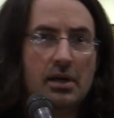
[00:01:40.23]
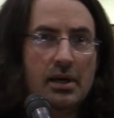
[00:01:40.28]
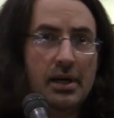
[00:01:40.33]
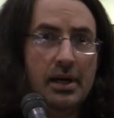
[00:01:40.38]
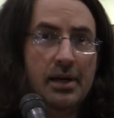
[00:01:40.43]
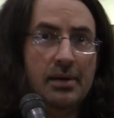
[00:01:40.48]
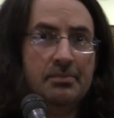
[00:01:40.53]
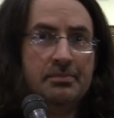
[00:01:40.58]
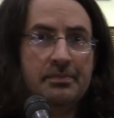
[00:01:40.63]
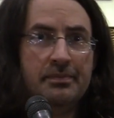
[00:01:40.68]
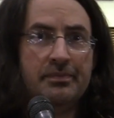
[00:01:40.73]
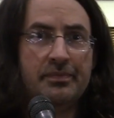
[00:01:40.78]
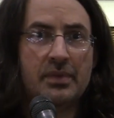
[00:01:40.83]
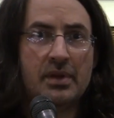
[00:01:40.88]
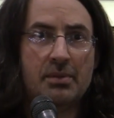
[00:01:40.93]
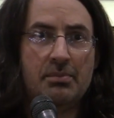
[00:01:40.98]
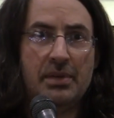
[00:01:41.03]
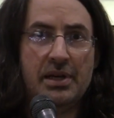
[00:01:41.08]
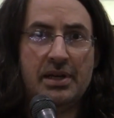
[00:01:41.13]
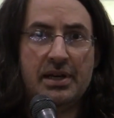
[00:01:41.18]
Um,
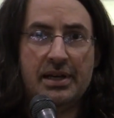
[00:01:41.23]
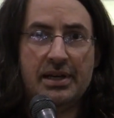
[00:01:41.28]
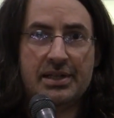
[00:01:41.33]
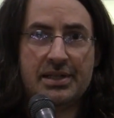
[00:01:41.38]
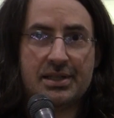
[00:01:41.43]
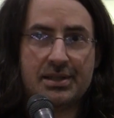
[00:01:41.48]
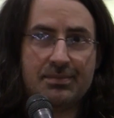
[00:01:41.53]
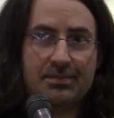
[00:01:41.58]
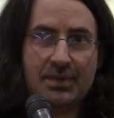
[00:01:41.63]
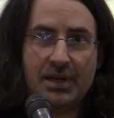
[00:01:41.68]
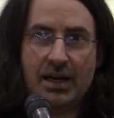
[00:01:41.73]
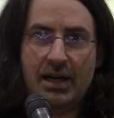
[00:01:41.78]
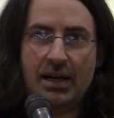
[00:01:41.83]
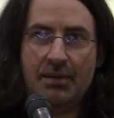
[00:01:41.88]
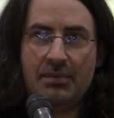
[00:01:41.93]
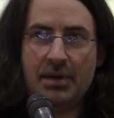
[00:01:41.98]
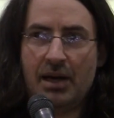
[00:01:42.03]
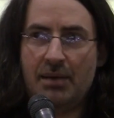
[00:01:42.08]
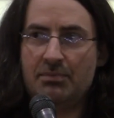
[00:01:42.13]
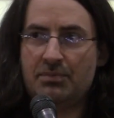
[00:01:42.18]
because
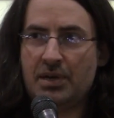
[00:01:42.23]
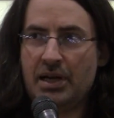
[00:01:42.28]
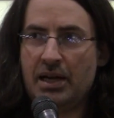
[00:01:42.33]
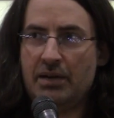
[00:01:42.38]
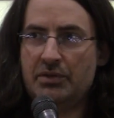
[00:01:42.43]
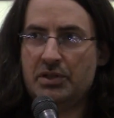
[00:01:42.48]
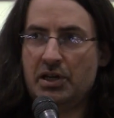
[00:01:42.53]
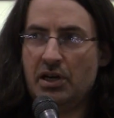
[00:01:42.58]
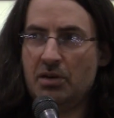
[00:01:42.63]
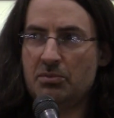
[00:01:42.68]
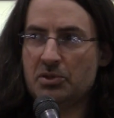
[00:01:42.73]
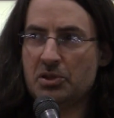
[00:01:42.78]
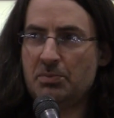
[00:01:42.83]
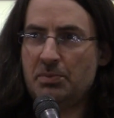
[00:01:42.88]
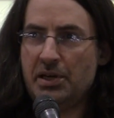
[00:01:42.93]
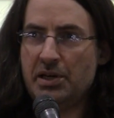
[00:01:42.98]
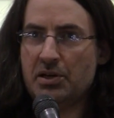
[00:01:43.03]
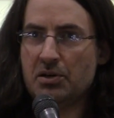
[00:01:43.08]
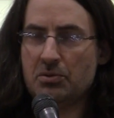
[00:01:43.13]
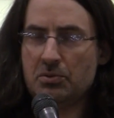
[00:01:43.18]
I, am kind of a terrible
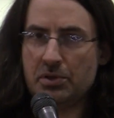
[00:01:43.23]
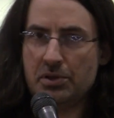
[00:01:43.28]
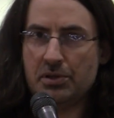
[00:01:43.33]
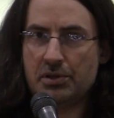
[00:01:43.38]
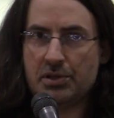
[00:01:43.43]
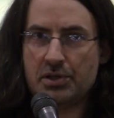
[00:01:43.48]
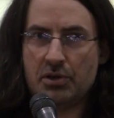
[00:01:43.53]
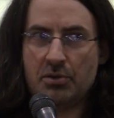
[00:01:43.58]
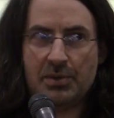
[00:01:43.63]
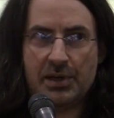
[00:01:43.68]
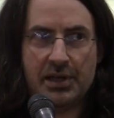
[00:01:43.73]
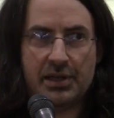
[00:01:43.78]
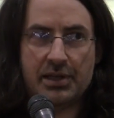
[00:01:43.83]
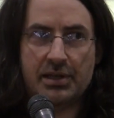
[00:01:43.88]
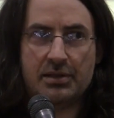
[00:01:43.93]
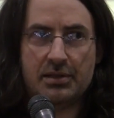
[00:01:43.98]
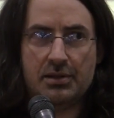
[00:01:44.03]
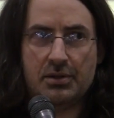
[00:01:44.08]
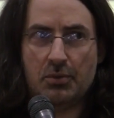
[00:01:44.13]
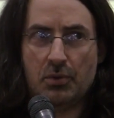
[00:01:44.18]
speaker when there's nobody
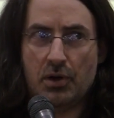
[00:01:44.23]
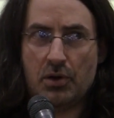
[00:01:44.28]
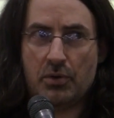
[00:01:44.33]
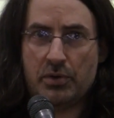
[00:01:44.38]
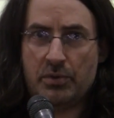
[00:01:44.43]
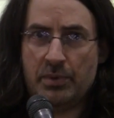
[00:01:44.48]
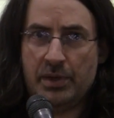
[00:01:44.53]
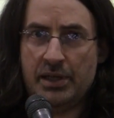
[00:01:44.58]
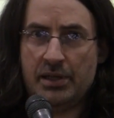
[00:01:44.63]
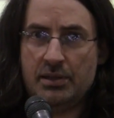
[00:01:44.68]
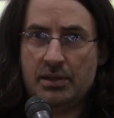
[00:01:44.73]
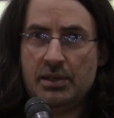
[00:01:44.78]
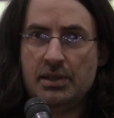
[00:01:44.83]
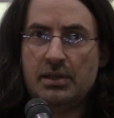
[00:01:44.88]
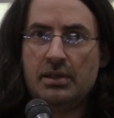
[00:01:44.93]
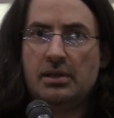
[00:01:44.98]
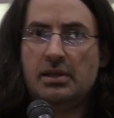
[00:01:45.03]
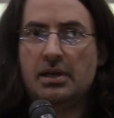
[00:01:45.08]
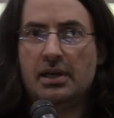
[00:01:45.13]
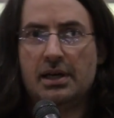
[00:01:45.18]
to, to work with me.
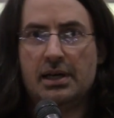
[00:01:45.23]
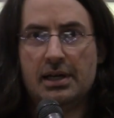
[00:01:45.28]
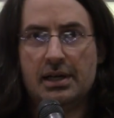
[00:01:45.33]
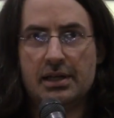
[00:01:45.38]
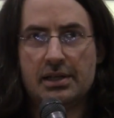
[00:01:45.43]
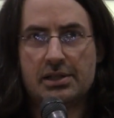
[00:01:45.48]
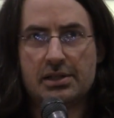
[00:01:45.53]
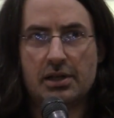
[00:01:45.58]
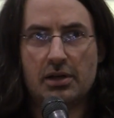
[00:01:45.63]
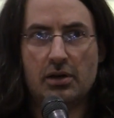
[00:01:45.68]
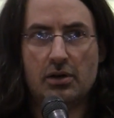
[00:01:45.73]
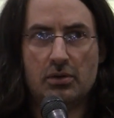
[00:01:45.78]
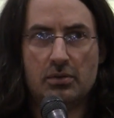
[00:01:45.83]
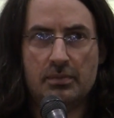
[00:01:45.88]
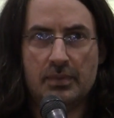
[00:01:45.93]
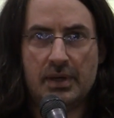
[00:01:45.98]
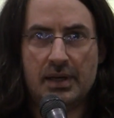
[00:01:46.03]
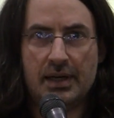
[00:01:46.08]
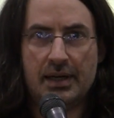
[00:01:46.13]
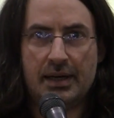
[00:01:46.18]
Uh,
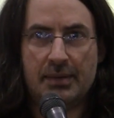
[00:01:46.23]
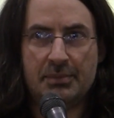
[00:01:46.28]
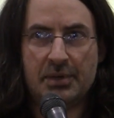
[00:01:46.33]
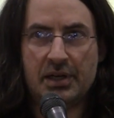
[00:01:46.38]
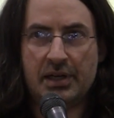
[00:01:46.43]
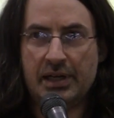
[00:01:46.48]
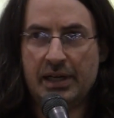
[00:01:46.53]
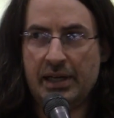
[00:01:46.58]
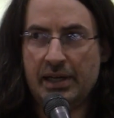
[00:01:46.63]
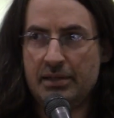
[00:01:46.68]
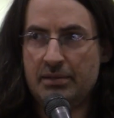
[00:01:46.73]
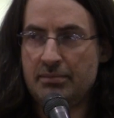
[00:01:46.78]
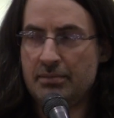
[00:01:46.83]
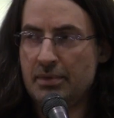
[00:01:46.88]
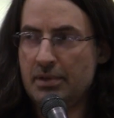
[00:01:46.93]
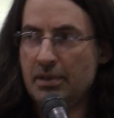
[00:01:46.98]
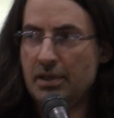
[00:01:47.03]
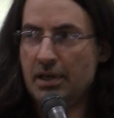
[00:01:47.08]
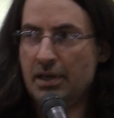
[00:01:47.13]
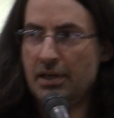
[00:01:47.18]
so uh, I'm going to need
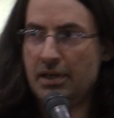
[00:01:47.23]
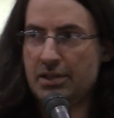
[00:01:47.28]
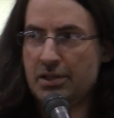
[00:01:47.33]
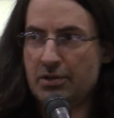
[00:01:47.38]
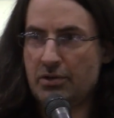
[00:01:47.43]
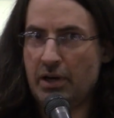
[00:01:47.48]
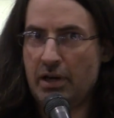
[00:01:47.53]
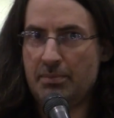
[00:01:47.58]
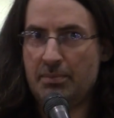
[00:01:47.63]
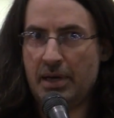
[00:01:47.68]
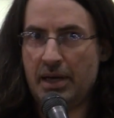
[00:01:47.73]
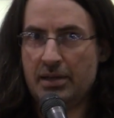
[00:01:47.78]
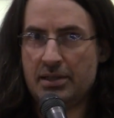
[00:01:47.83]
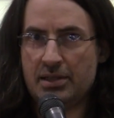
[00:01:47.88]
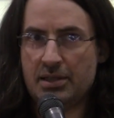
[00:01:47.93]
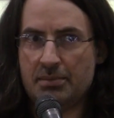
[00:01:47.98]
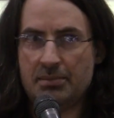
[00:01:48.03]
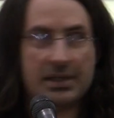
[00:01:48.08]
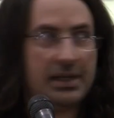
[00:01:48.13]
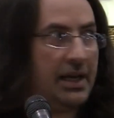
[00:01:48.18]
a, a straight
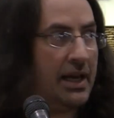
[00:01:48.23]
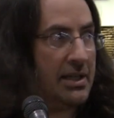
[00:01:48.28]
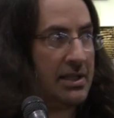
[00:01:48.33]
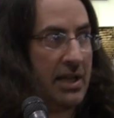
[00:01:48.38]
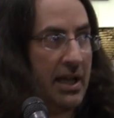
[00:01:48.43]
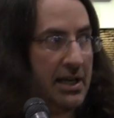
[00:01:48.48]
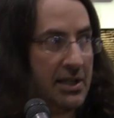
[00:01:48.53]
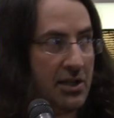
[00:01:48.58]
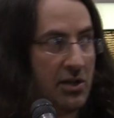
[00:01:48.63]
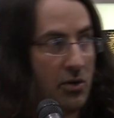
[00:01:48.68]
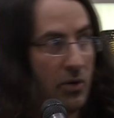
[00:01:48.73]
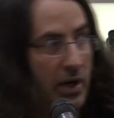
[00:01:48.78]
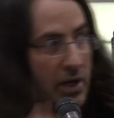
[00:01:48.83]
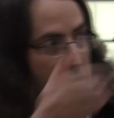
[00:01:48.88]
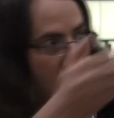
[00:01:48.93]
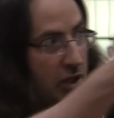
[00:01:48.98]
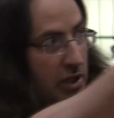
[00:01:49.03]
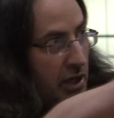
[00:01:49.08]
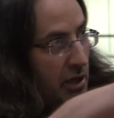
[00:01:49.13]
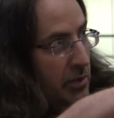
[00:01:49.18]
man. Somebody has to ask a
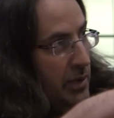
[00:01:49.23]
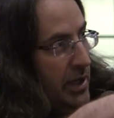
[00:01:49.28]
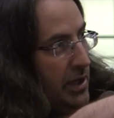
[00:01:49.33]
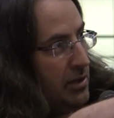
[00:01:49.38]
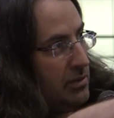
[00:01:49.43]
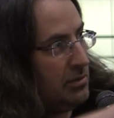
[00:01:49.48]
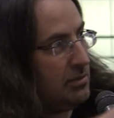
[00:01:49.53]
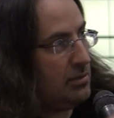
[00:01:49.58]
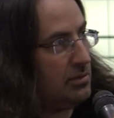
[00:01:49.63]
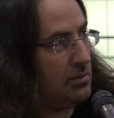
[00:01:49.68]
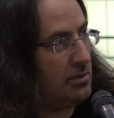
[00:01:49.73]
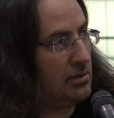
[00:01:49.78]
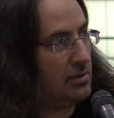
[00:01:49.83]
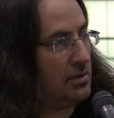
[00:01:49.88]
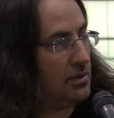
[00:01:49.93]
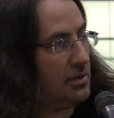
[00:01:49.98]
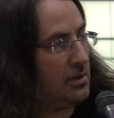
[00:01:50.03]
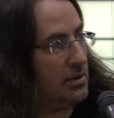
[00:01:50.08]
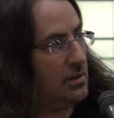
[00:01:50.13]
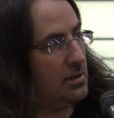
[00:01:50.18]
question. Here we go.
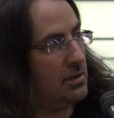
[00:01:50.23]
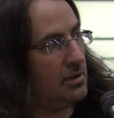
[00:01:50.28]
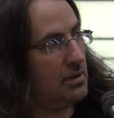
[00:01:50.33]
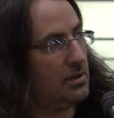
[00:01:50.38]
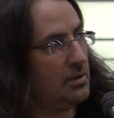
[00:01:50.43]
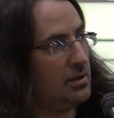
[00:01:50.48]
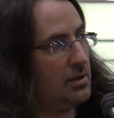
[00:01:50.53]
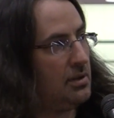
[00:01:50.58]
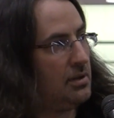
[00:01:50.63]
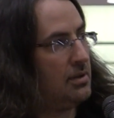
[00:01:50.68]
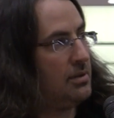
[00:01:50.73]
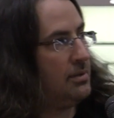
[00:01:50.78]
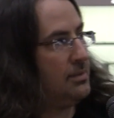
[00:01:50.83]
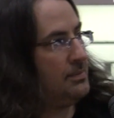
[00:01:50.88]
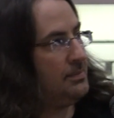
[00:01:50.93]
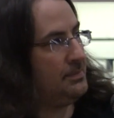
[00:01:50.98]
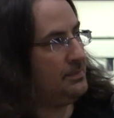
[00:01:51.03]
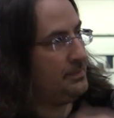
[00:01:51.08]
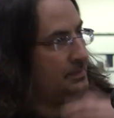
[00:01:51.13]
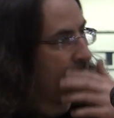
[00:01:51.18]
First of all, I want to say thank
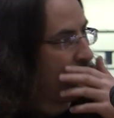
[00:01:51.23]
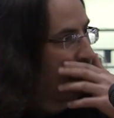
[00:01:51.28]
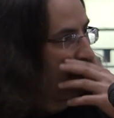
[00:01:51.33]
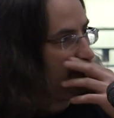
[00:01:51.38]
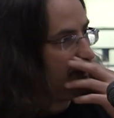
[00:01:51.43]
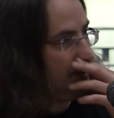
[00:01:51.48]
you for Butters.